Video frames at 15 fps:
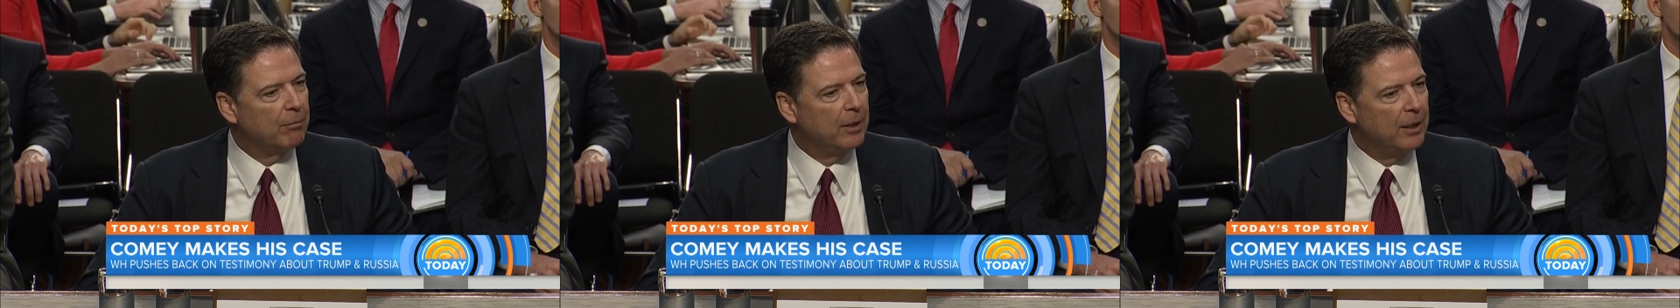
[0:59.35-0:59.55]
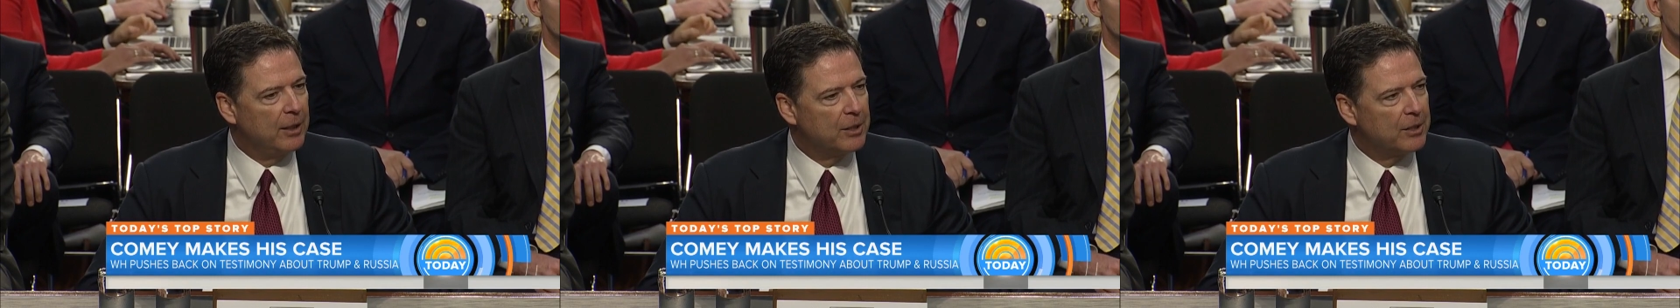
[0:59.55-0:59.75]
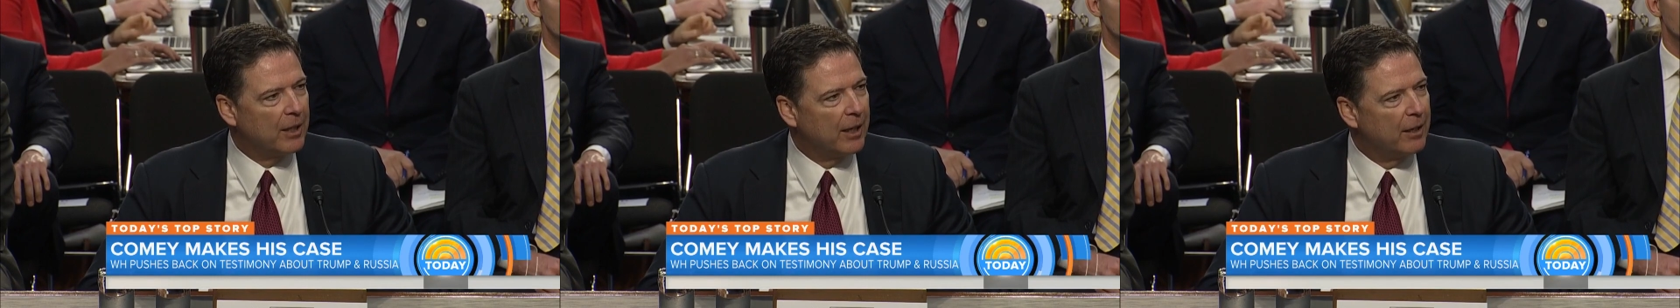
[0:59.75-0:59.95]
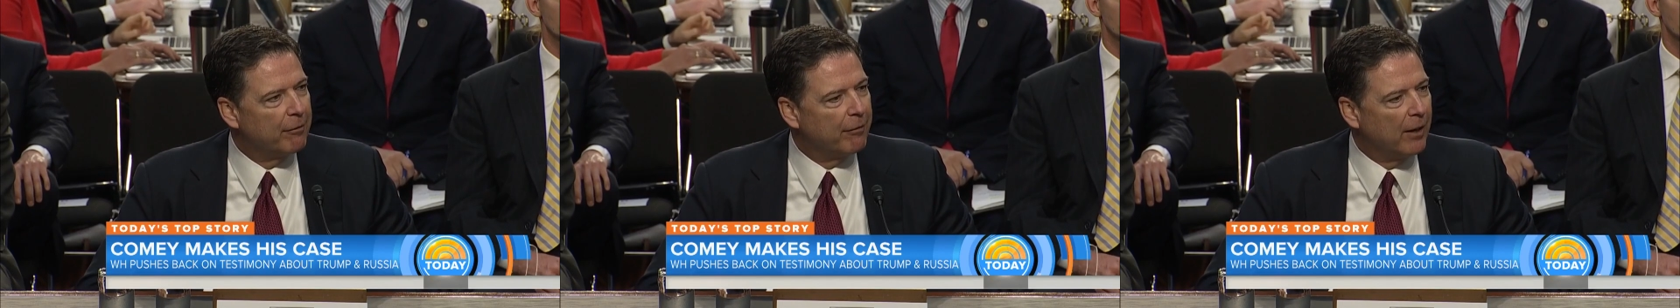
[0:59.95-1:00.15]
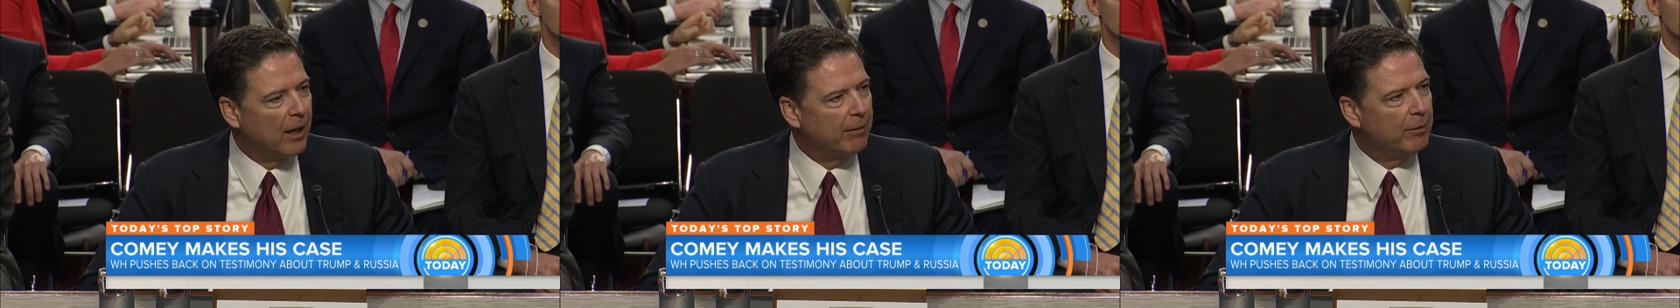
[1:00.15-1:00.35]
and he decided to
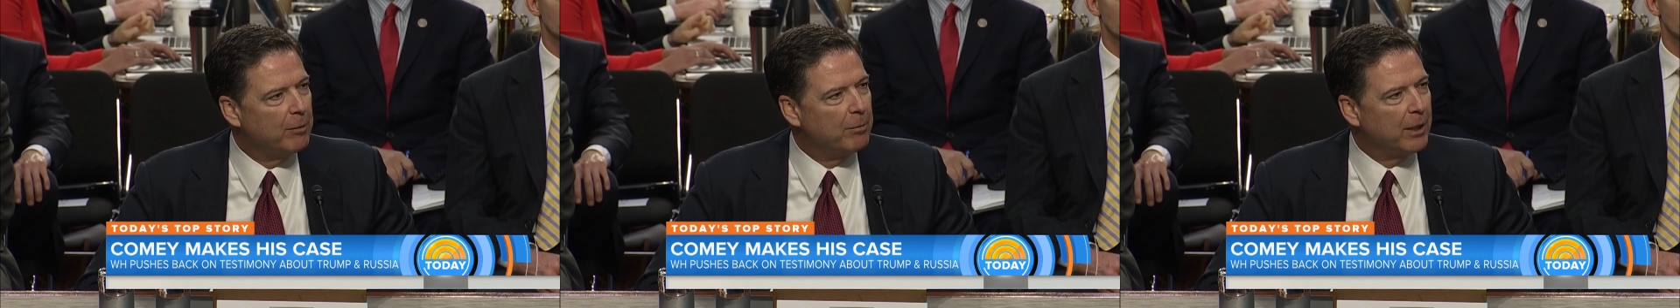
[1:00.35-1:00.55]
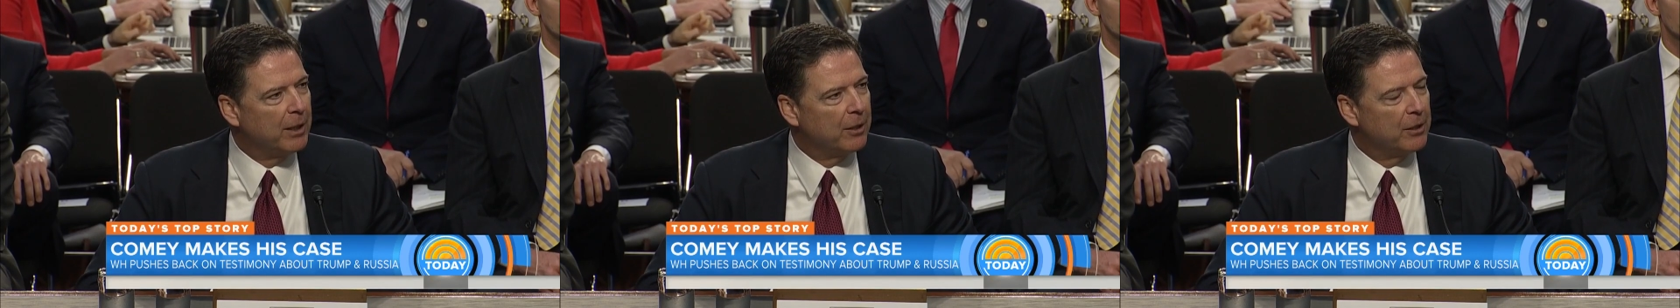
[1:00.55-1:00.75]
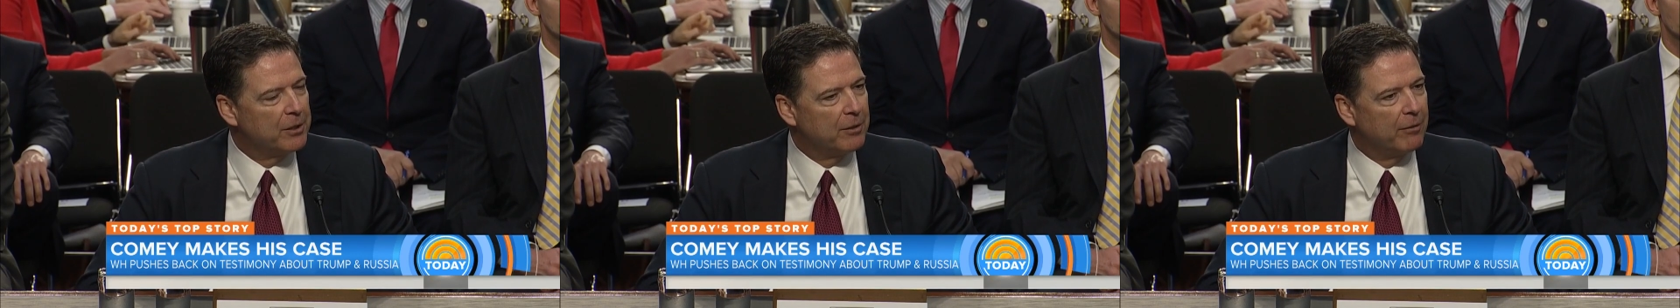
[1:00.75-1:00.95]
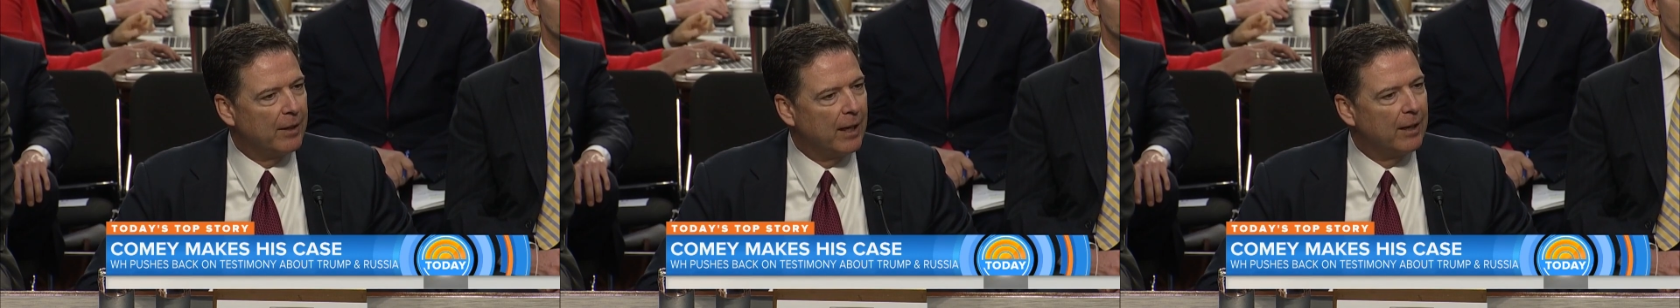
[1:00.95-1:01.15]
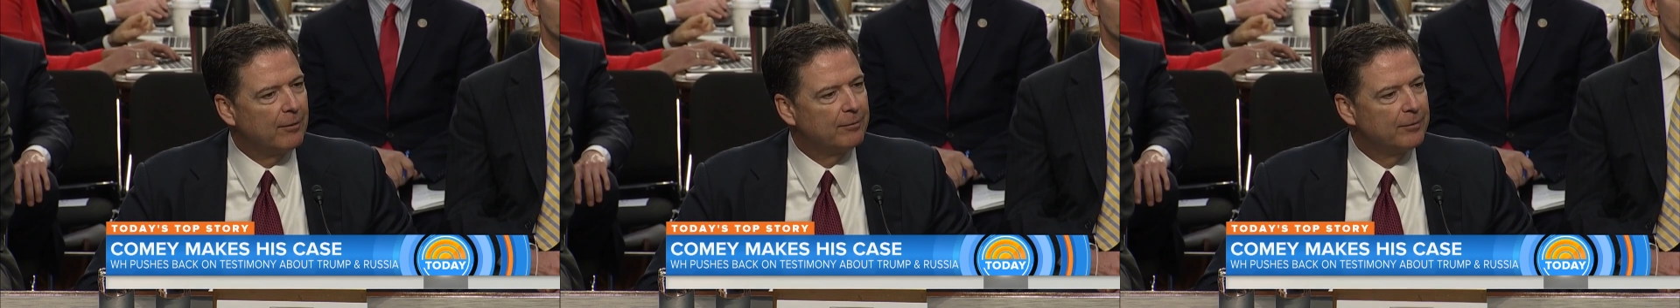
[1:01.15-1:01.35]
fire me because of that.